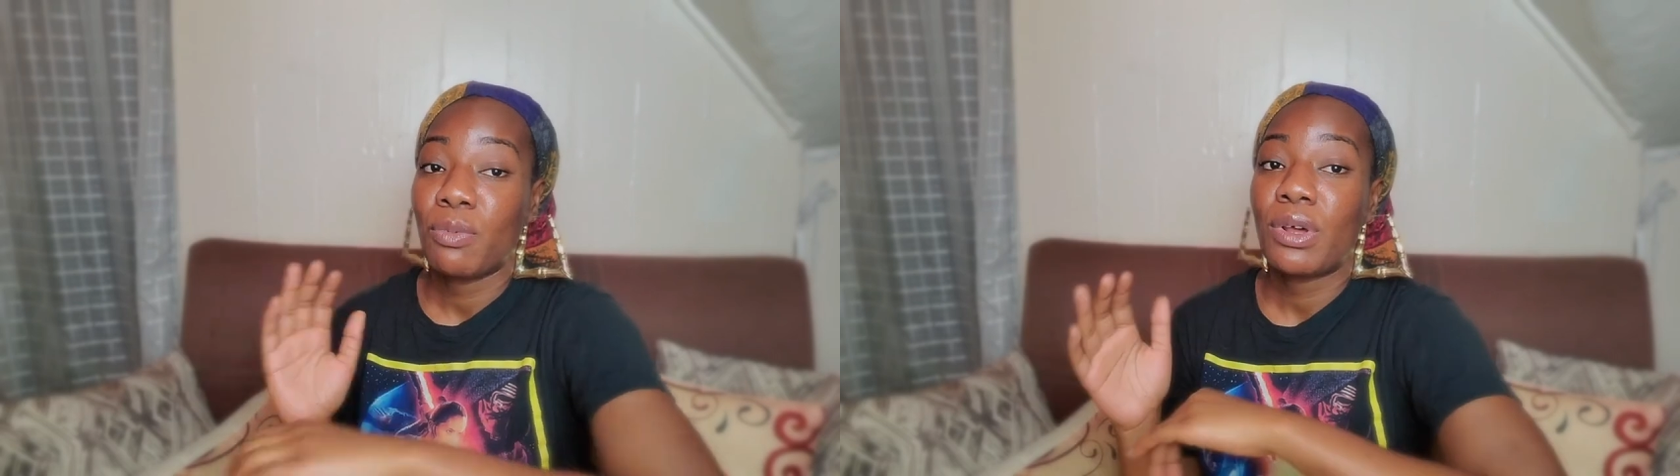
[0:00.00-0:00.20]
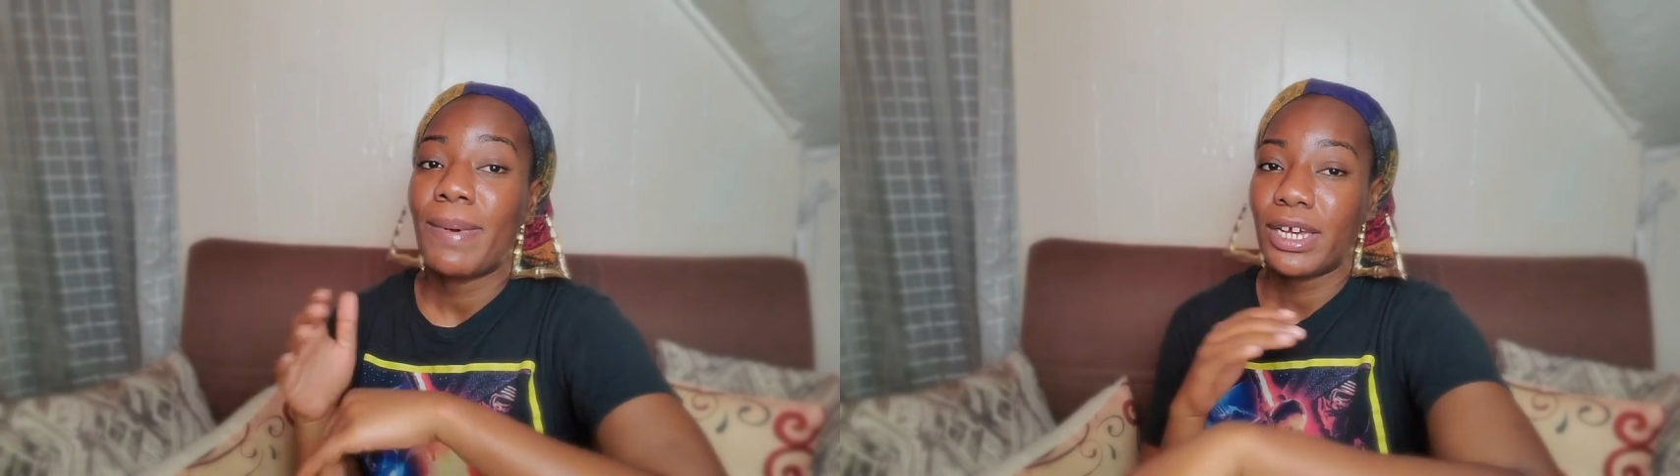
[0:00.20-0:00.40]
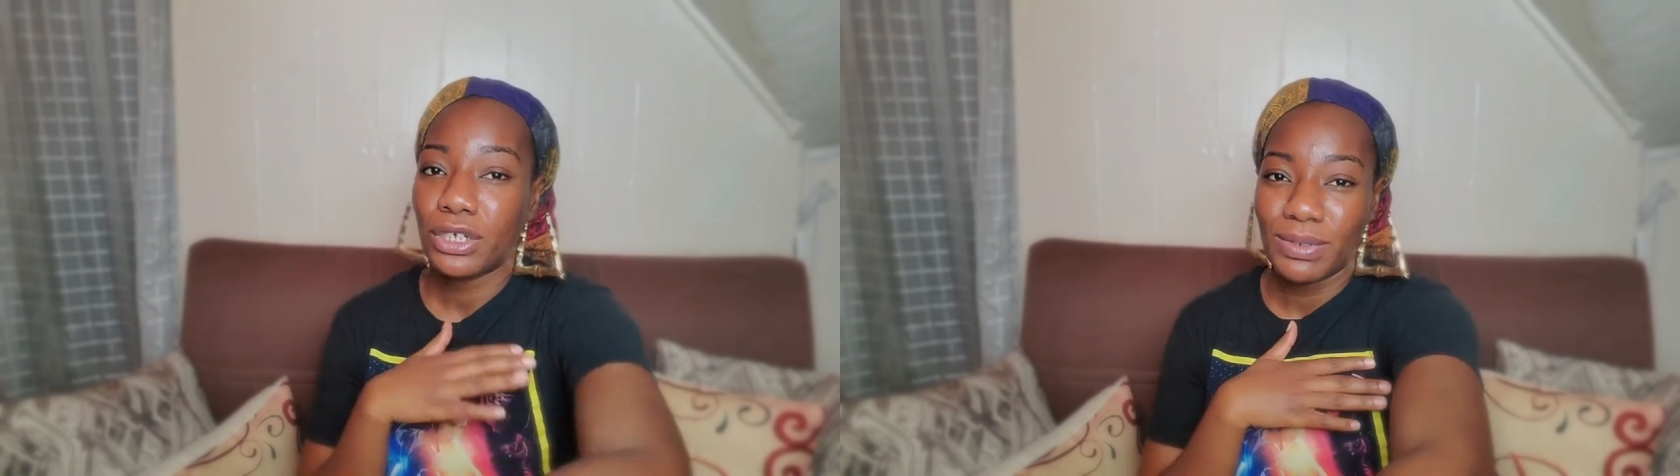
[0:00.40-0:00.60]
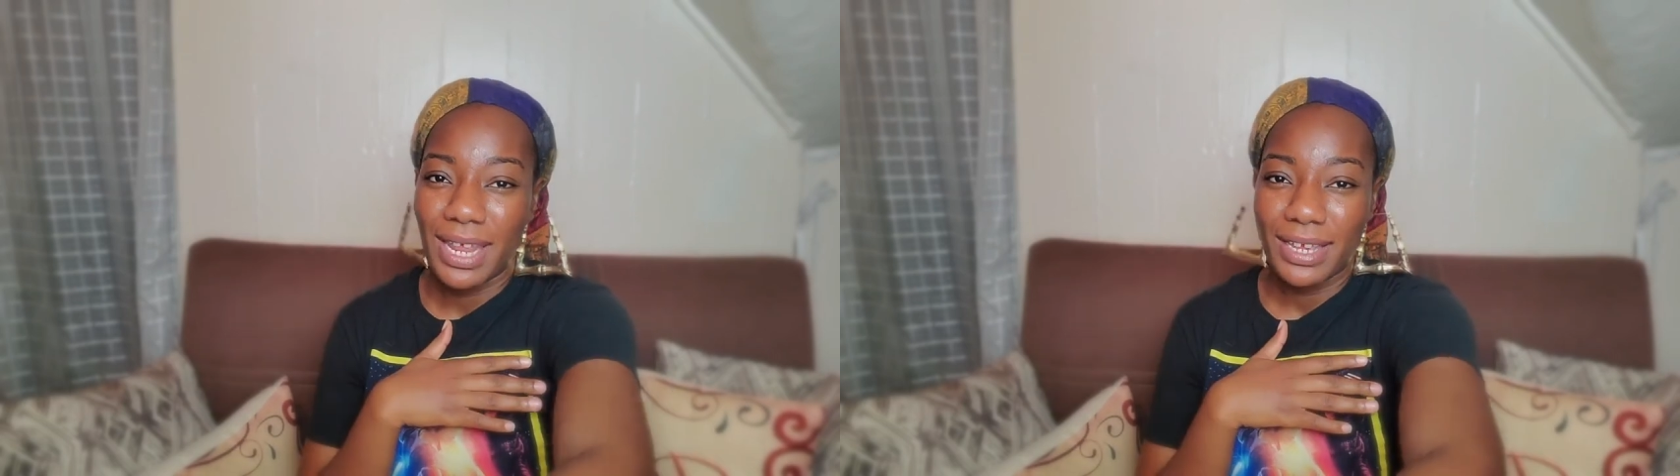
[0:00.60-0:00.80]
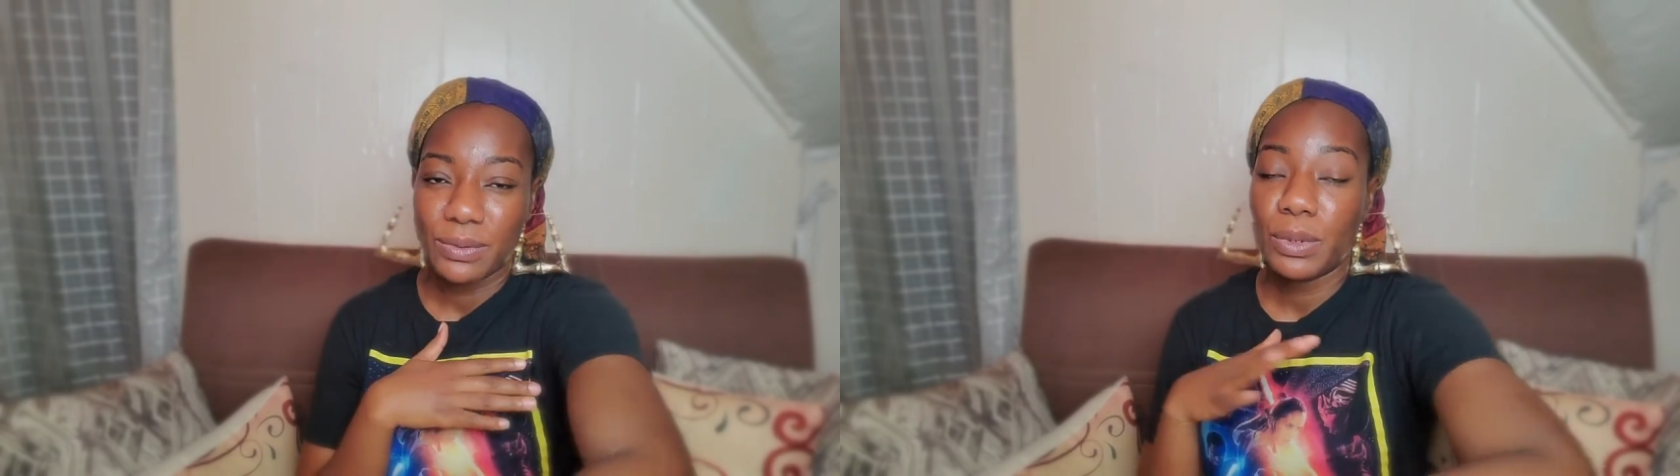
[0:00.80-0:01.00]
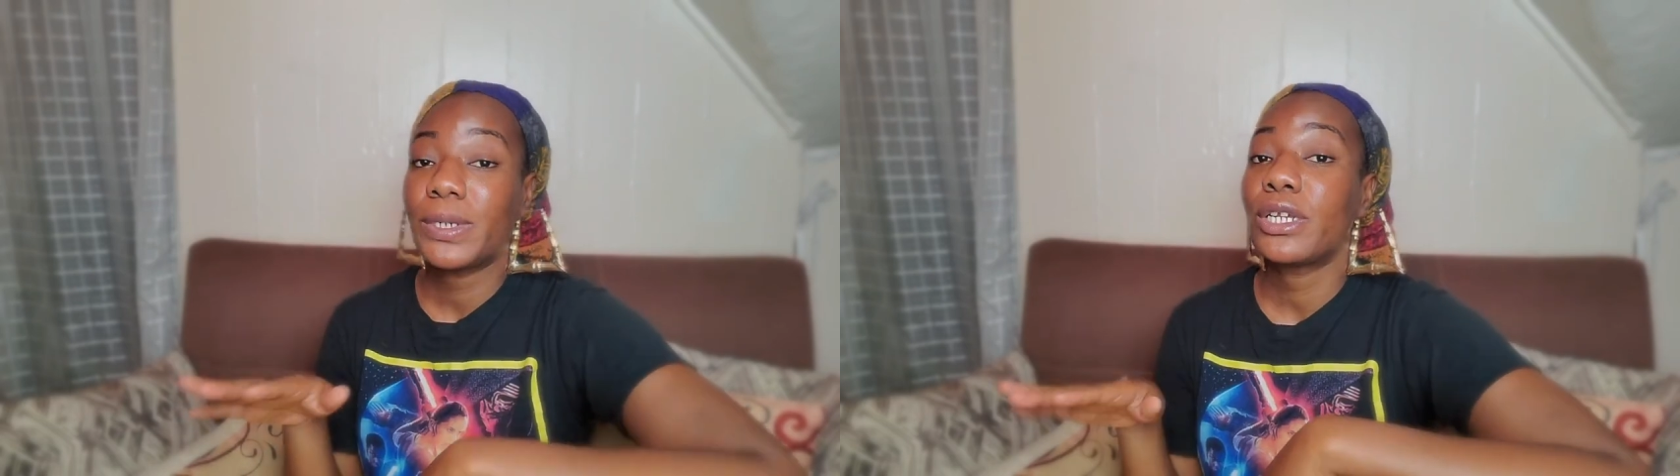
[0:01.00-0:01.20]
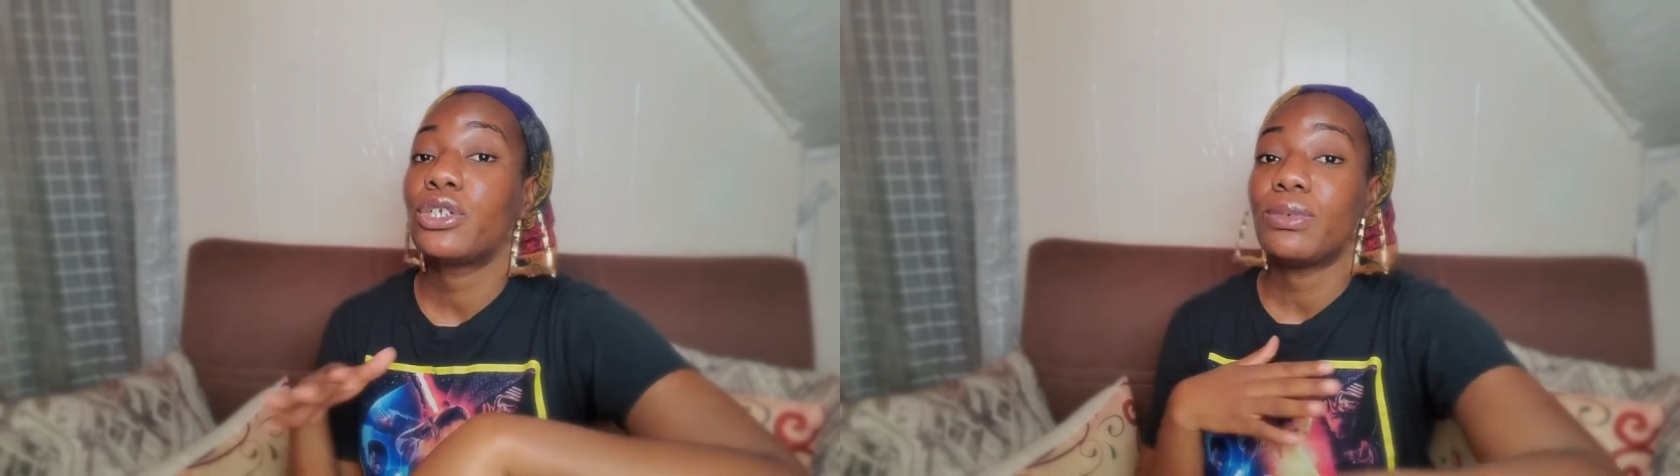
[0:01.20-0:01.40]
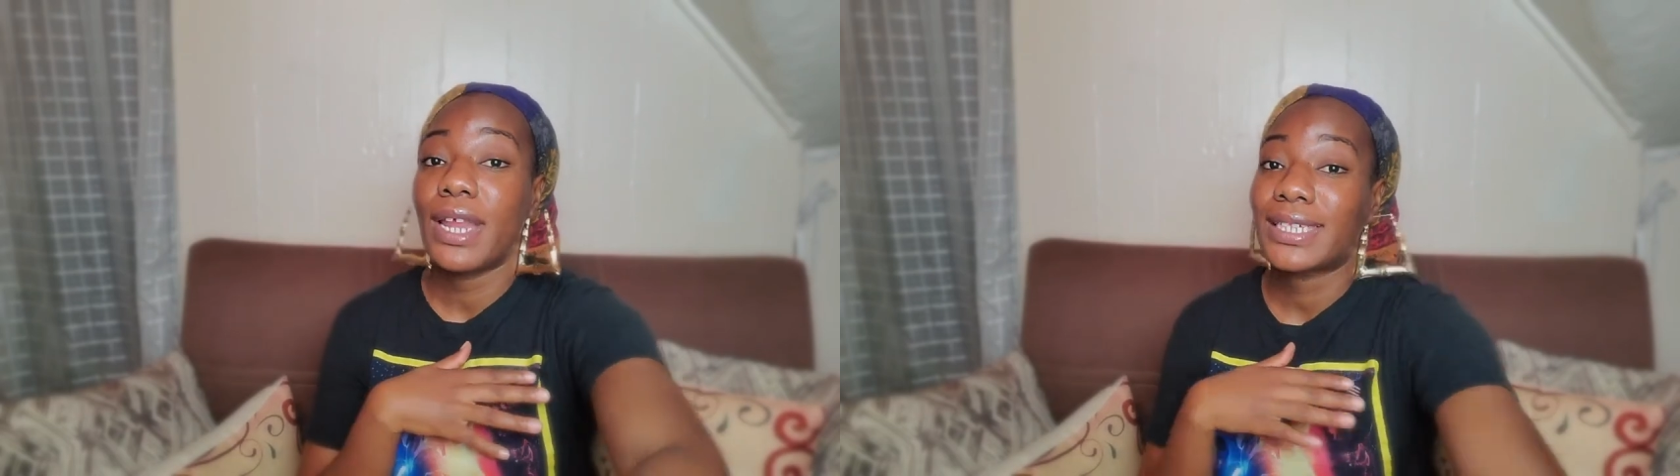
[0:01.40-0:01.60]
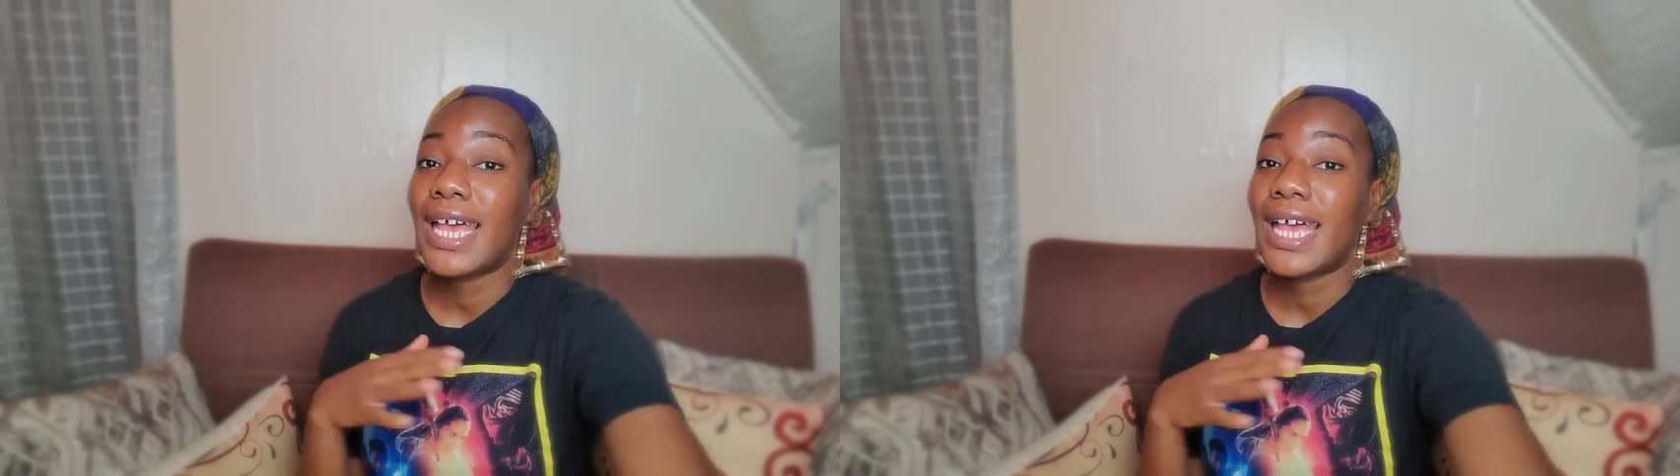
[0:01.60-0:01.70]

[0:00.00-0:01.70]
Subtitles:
What am I going to do next? What are we going to do next?